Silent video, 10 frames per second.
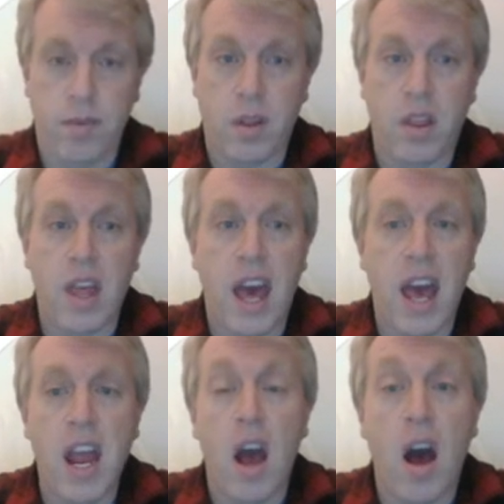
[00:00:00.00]

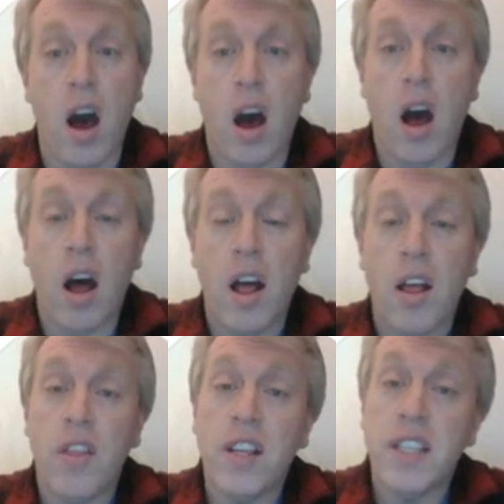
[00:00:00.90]
They are
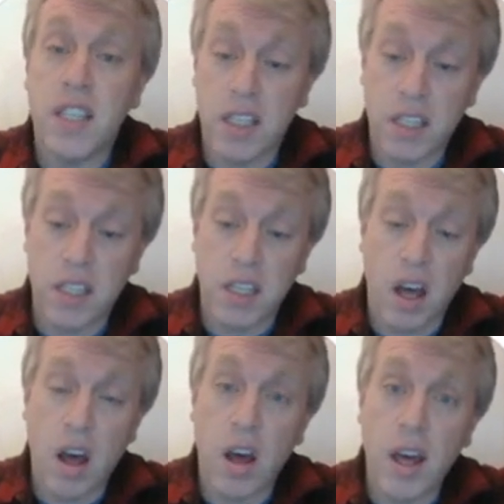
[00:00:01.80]
the
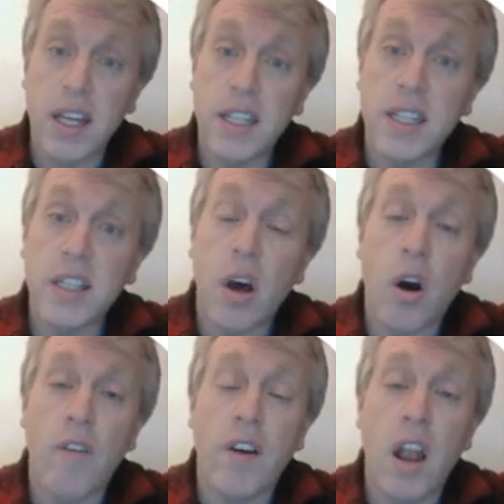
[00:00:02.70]
size
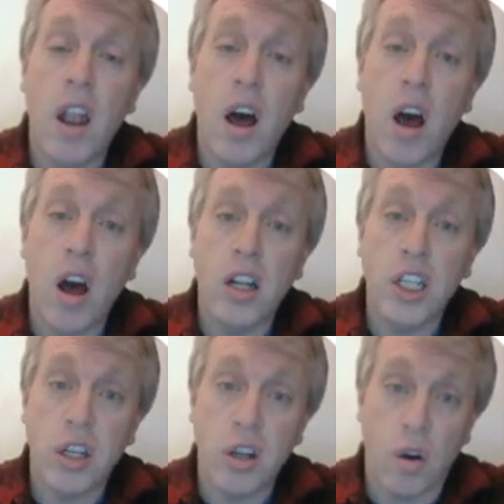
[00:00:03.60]
of a large
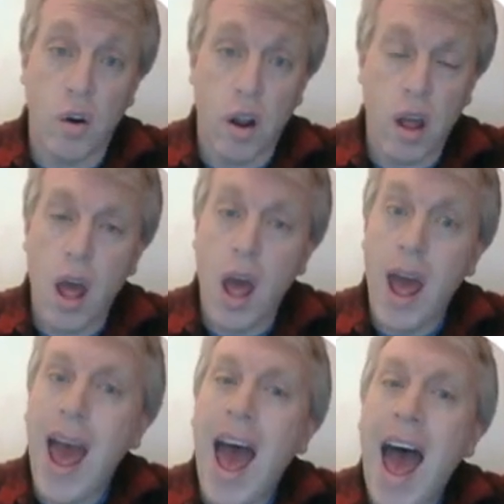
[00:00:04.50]
dog
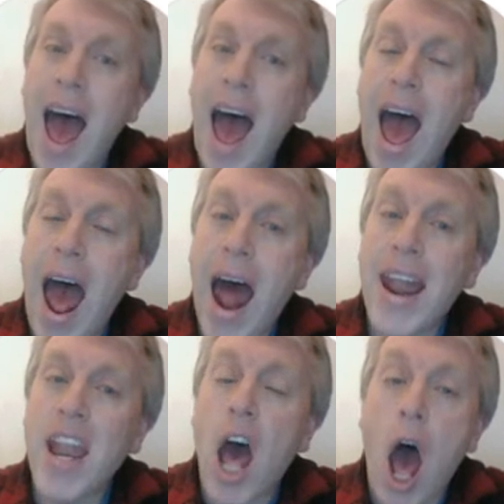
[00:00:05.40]
and
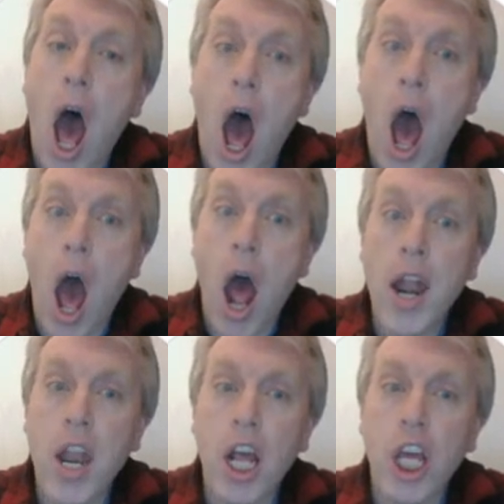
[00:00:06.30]

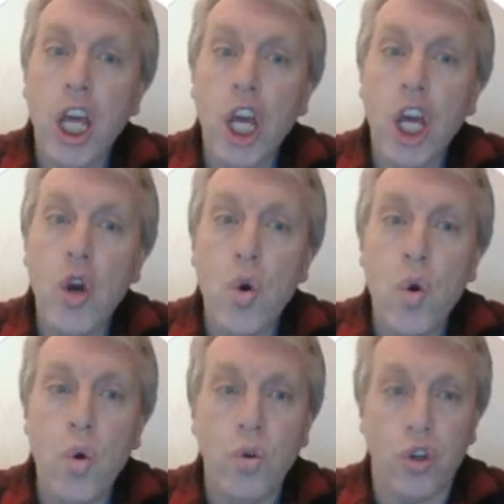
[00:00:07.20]

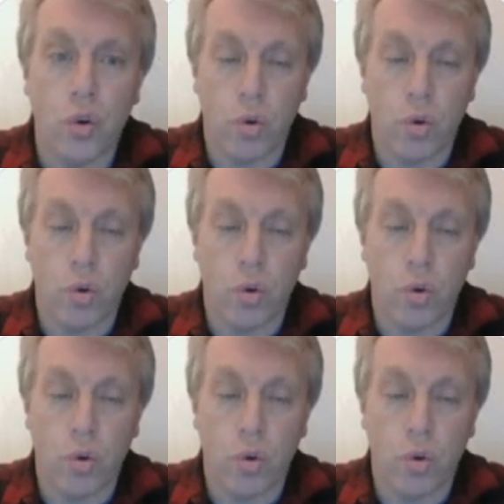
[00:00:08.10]
unusual